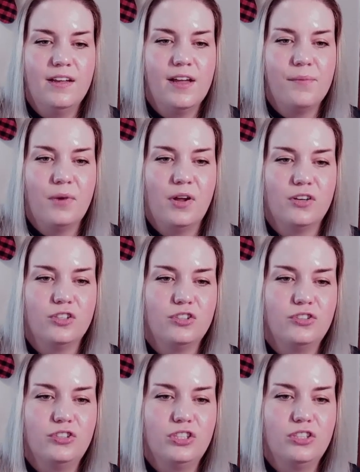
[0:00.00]
I'm not
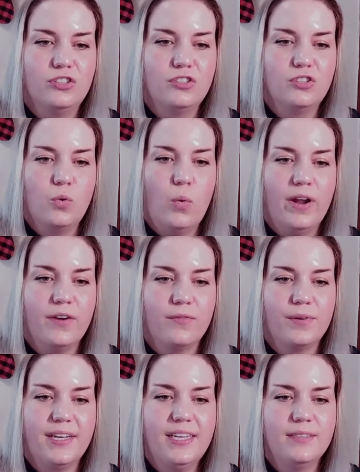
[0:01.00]
sure she looks quite
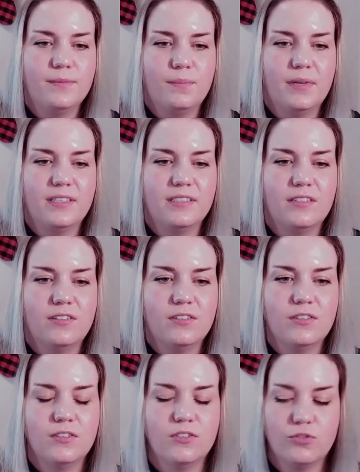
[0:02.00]
right, but
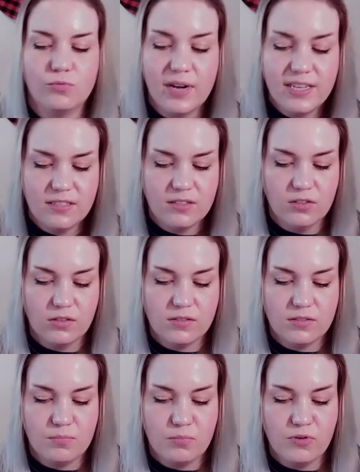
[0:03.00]
her dress
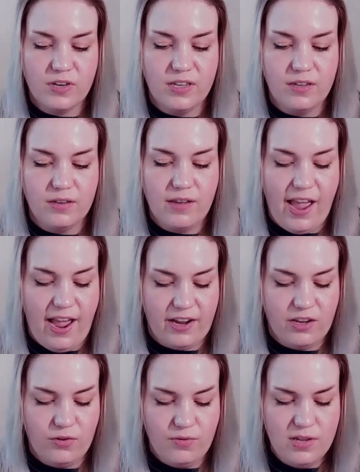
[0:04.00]
looks pretty
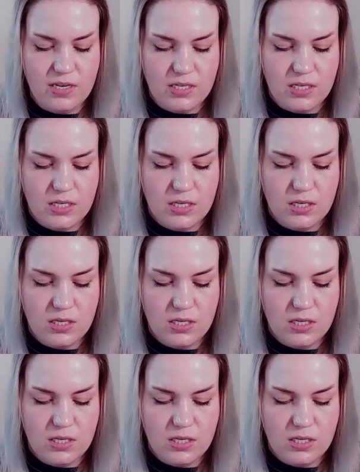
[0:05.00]
accurate.